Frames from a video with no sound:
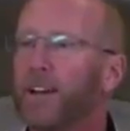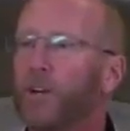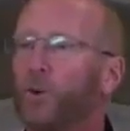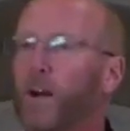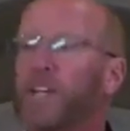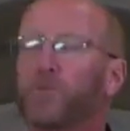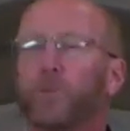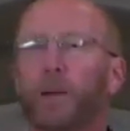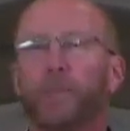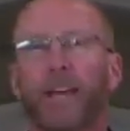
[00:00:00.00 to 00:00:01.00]
Christ
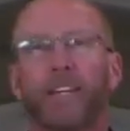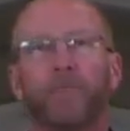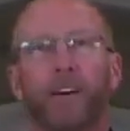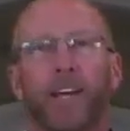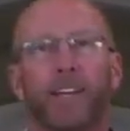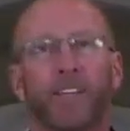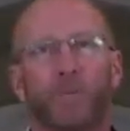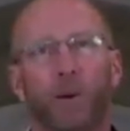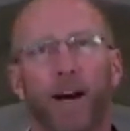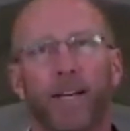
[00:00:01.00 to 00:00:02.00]
would be magnified in his
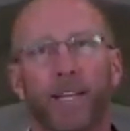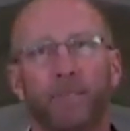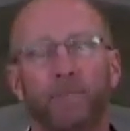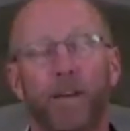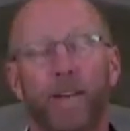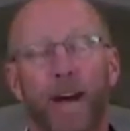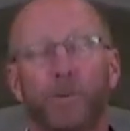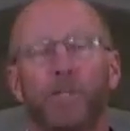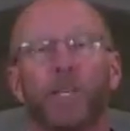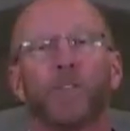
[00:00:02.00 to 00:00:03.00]
body. And that
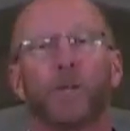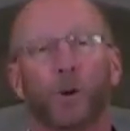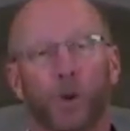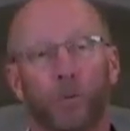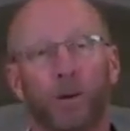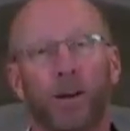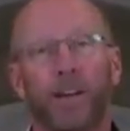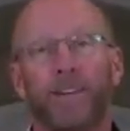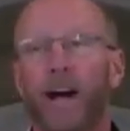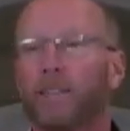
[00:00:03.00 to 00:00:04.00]
was his hope.
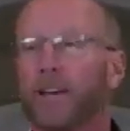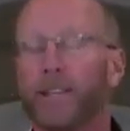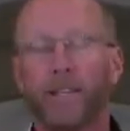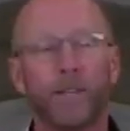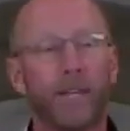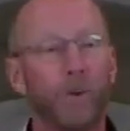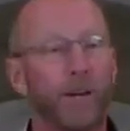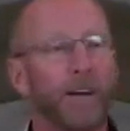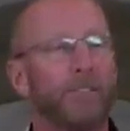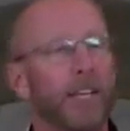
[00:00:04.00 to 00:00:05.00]
Not that he, he would
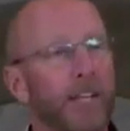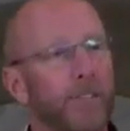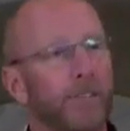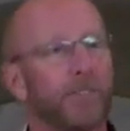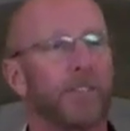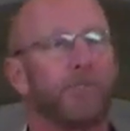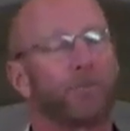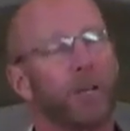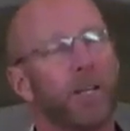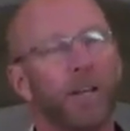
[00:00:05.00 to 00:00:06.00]
have ease of
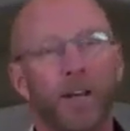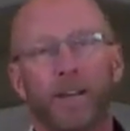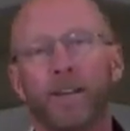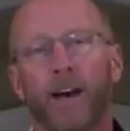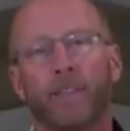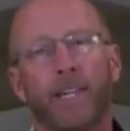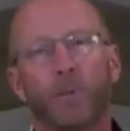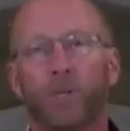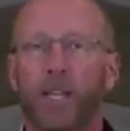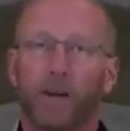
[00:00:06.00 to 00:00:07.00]
suffering, not that he
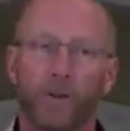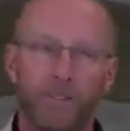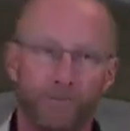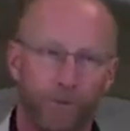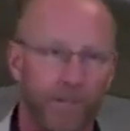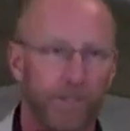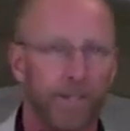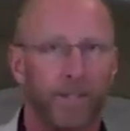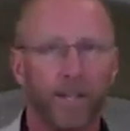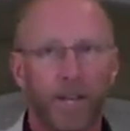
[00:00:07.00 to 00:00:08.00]
would get out of prison
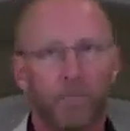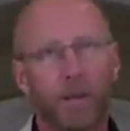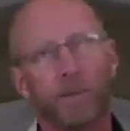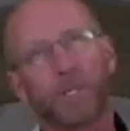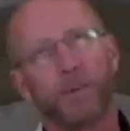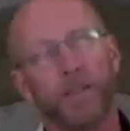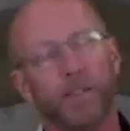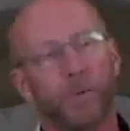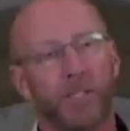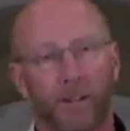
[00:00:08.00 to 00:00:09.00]
and maybe spend
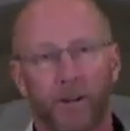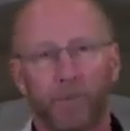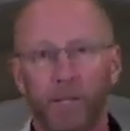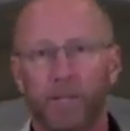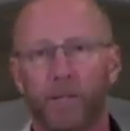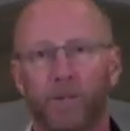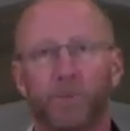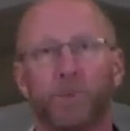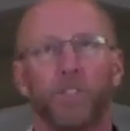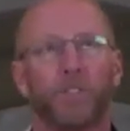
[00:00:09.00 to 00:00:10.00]
the retirement
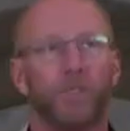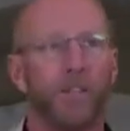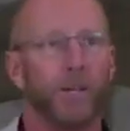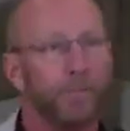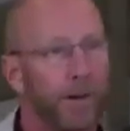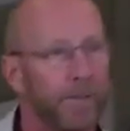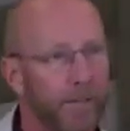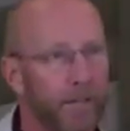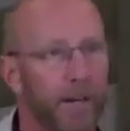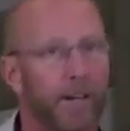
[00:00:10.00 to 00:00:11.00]
years with his feet up on, the,
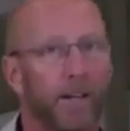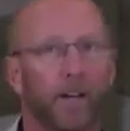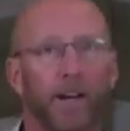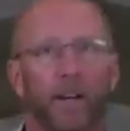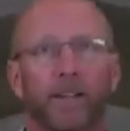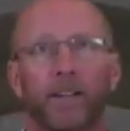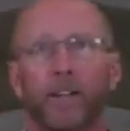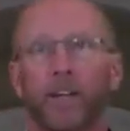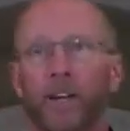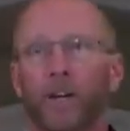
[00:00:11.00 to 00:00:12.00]
on,
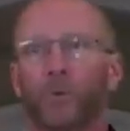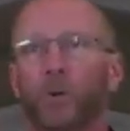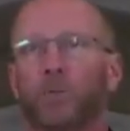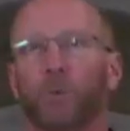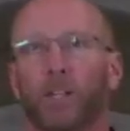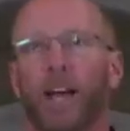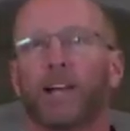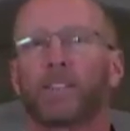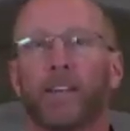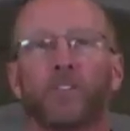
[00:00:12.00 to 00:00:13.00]
on re
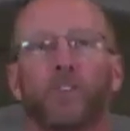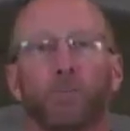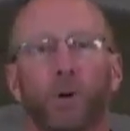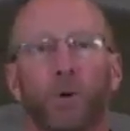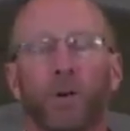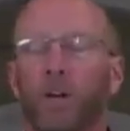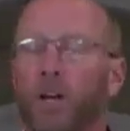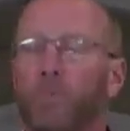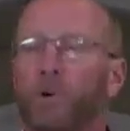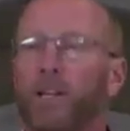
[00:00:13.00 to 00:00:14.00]
relaxation mode,
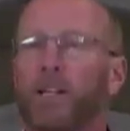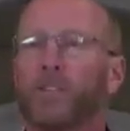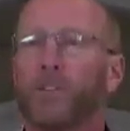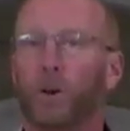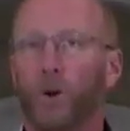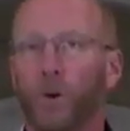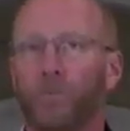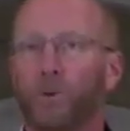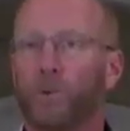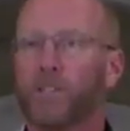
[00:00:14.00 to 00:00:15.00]
but his
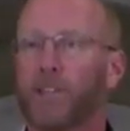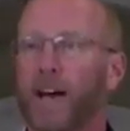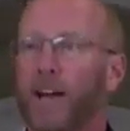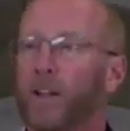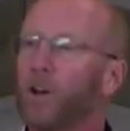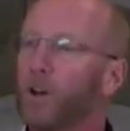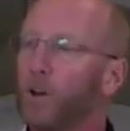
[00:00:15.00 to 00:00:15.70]
hope was that